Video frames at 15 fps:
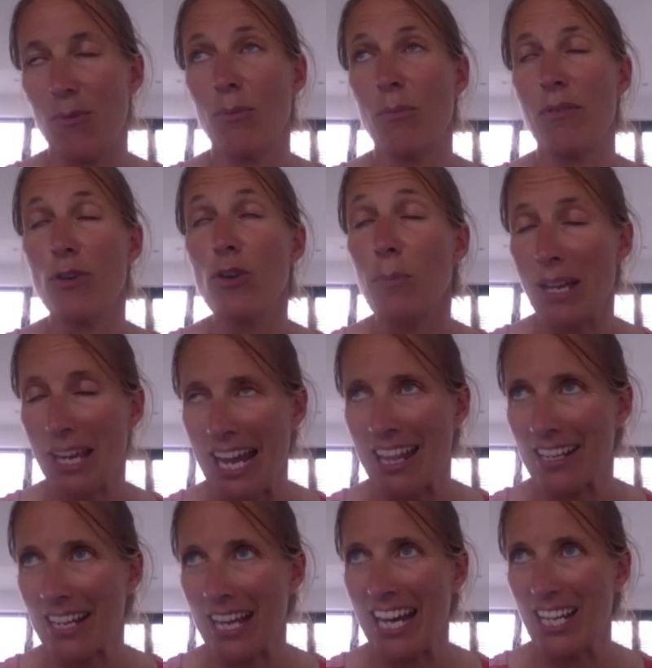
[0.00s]
before being an
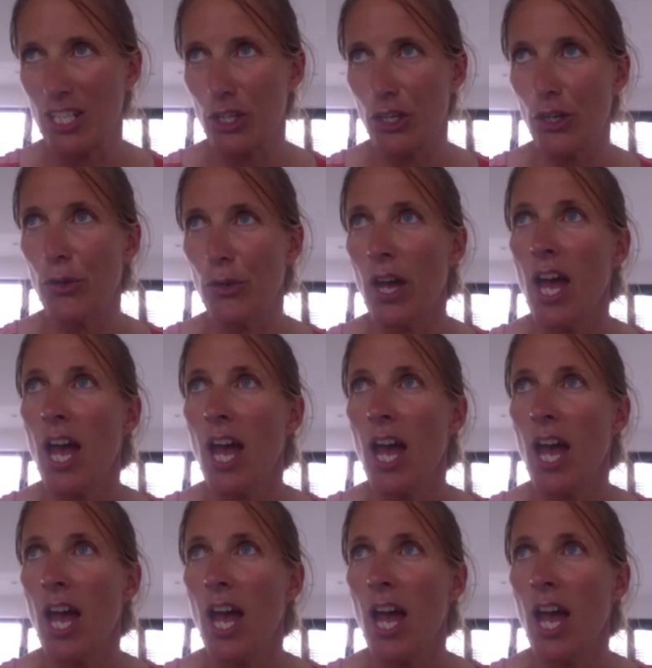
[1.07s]
athlete, I had two.